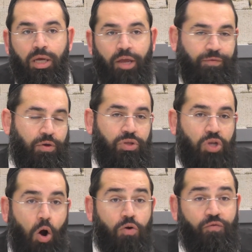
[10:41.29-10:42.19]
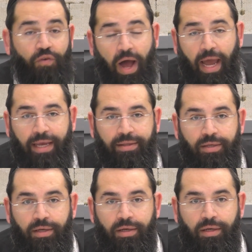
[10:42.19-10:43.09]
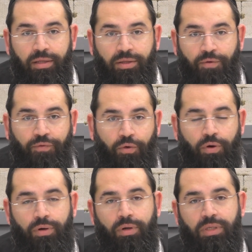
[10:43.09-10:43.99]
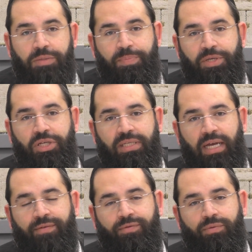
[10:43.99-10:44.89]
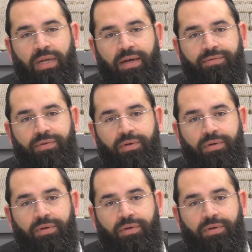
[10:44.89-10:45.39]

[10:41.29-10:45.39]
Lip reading: if you don't find the 4 species of lulav,